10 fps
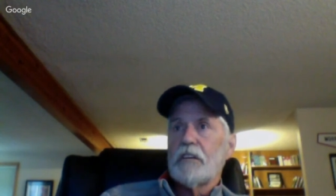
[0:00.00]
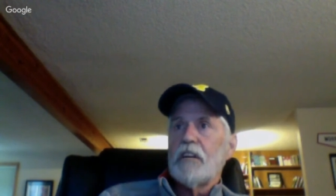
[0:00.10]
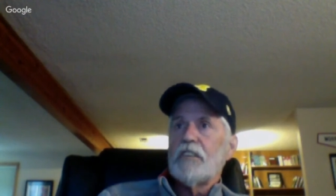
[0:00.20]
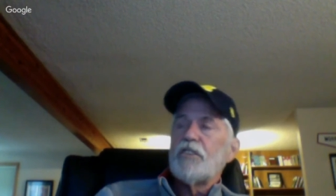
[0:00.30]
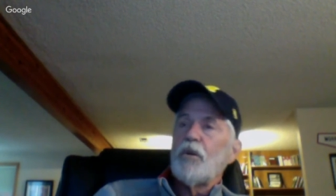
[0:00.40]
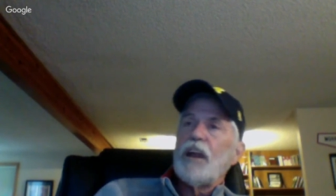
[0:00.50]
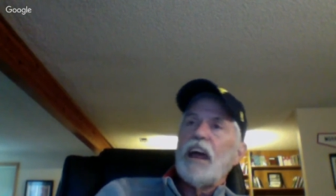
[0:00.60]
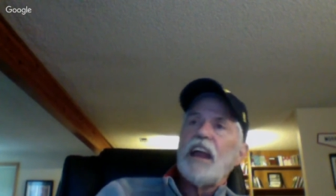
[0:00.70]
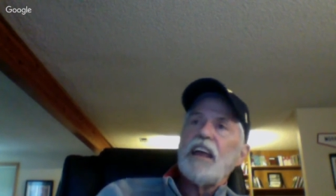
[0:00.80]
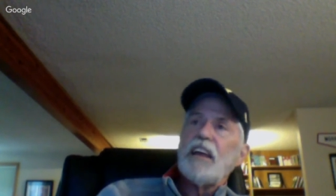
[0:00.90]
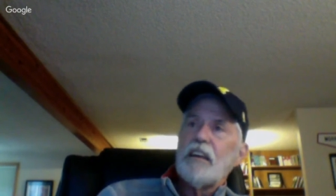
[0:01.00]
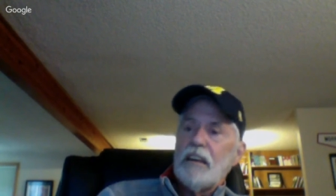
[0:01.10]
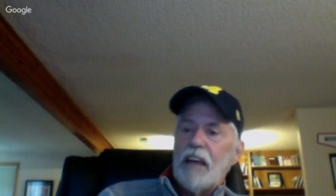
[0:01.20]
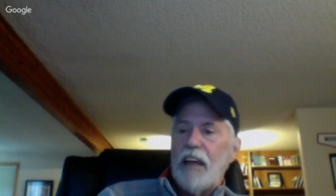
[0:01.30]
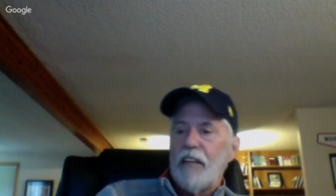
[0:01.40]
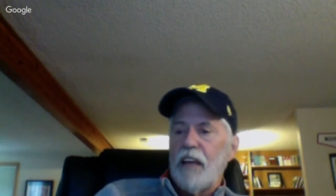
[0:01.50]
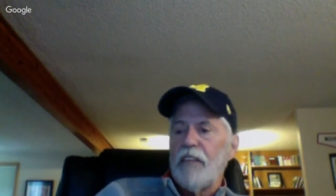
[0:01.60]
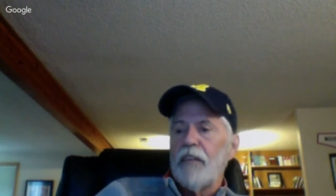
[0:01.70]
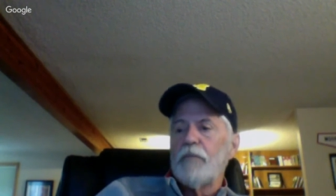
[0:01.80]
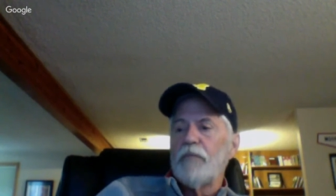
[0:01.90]
So when Eddie
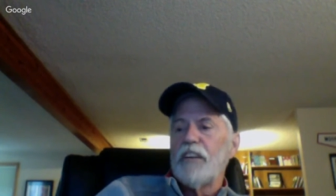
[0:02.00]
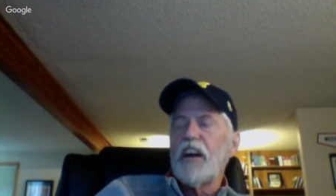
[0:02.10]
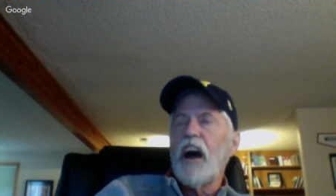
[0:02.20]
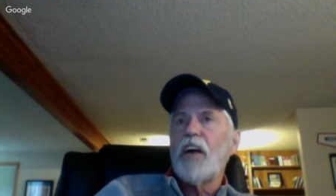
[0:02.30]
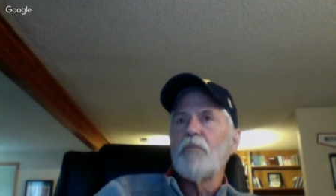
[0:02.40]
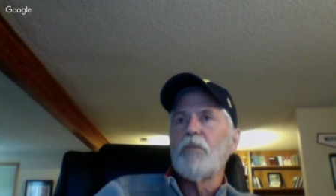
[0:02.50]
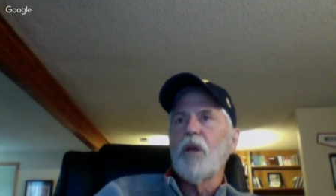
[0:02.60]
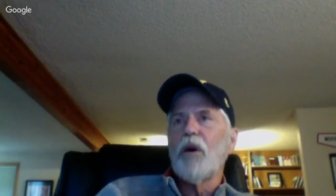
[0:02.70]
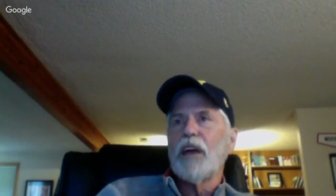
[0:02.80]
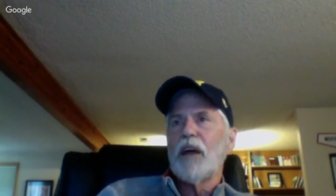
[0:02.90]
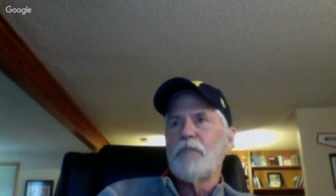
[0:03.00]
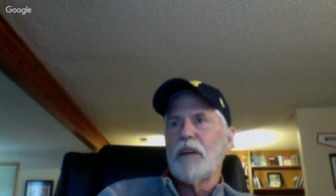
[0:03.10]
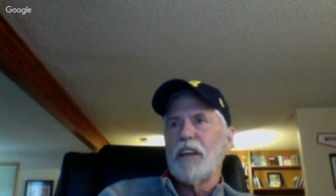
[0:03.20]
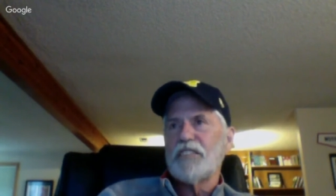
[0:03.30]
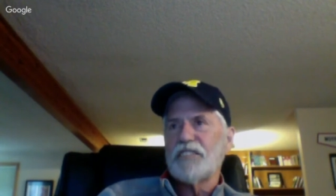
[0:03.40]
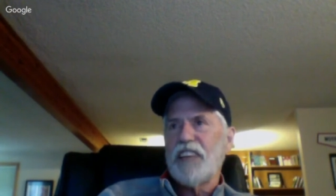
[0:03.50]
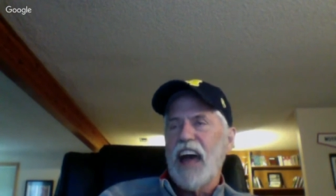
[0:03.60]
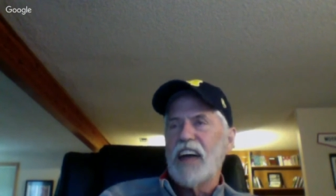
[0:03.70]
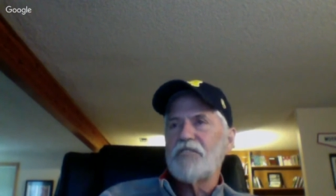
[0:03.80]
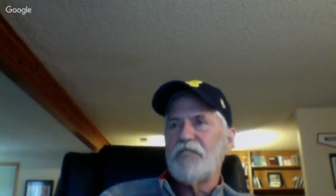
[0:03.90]
and the tire blowing up in his
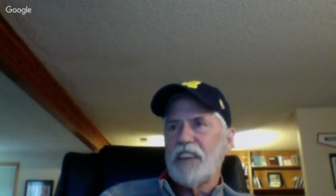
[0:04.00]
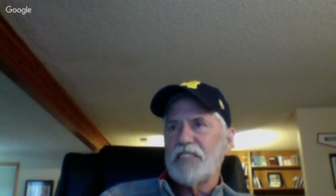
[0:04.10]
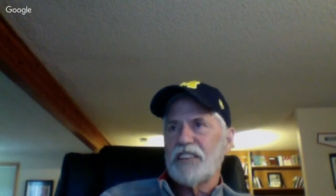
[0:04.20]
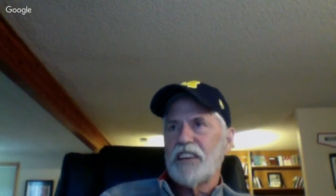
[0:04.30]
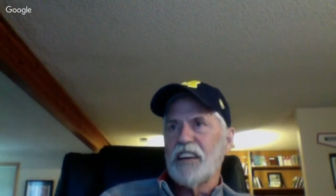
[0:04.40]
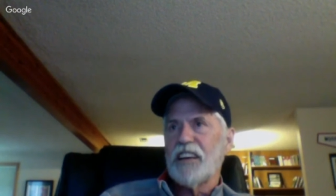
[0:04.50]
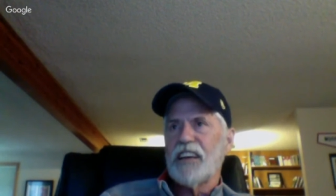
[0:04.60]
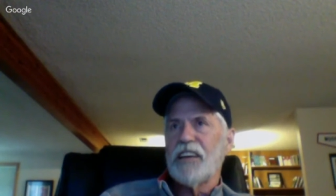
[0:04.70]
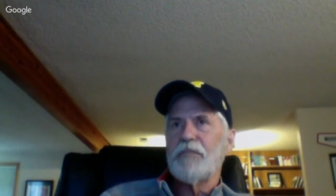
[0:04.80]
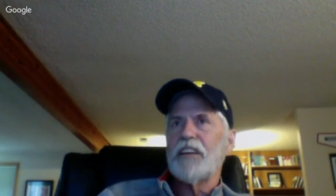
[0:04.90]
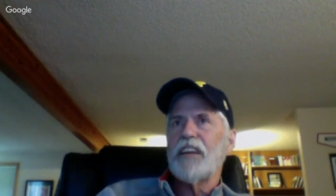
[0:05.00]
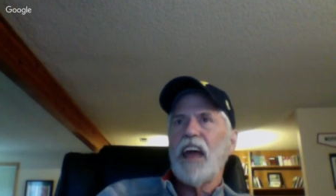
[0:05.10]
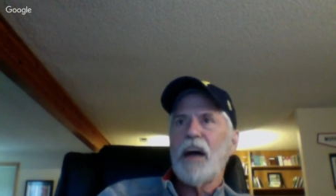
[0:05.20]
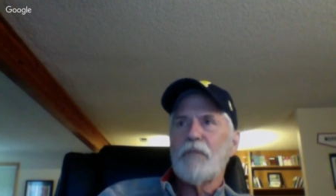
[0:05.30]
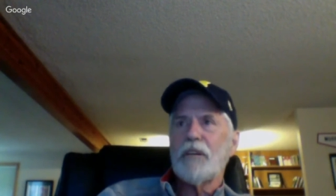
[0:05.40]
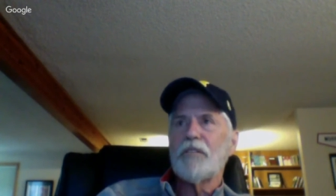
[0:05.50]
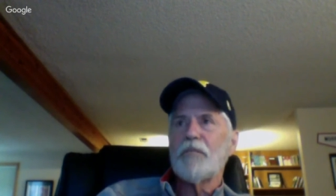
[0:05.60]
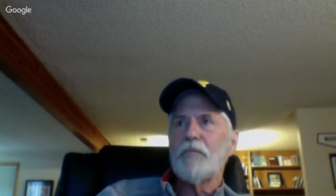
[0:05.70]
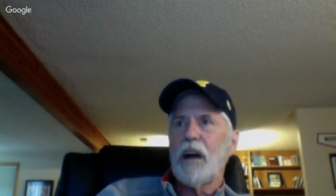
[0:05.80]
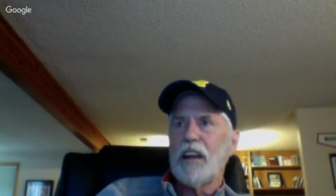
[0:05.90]
dad's face and killing him didn't happen
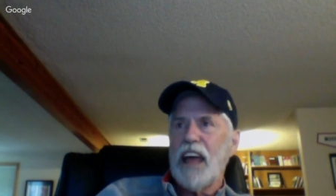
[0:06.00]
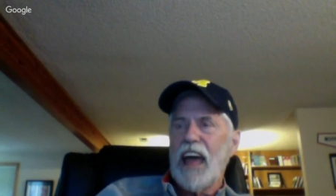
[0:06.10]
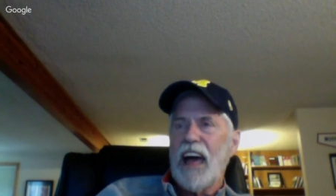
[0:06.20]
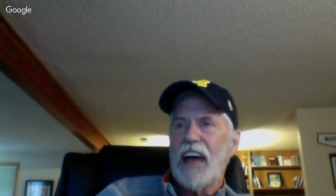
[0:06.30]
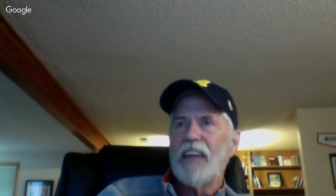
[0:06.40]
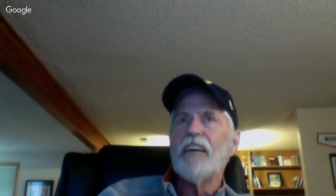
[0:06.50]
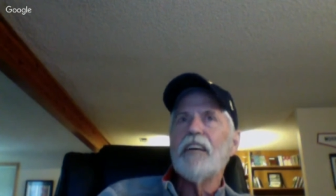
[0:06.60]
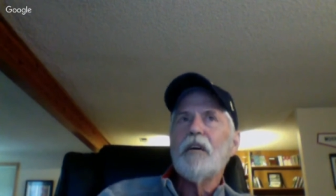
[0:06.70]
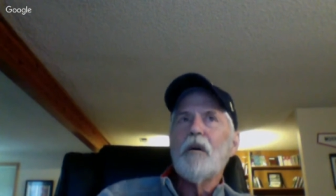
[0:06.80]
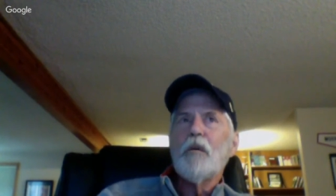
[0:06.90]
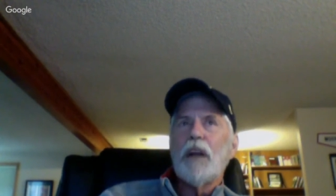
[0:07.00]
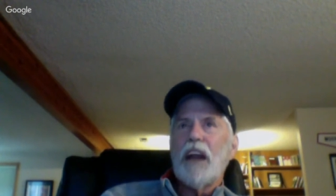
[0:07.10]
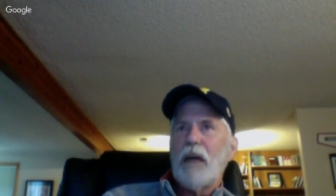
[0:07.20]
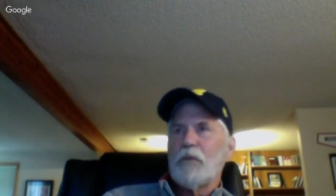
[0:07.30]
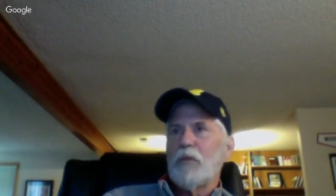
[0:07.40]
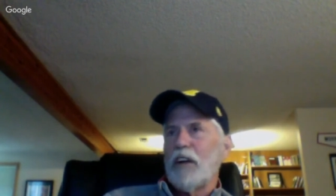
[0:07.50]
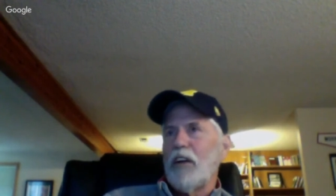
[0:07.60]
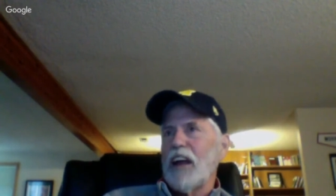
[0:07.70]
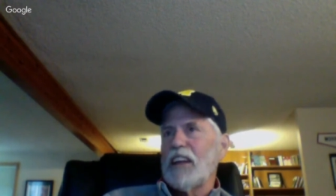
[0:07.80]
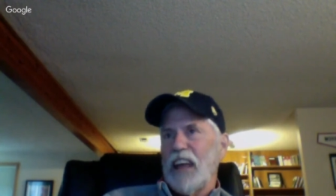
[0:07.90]
to my dad, but it happened to my
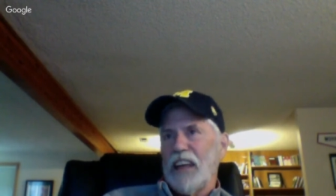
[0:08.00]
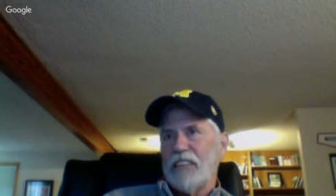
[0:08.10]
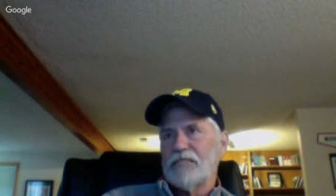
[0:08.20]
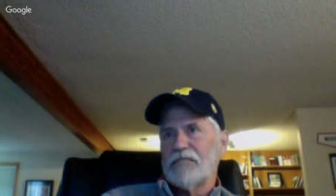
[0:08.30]
granddad.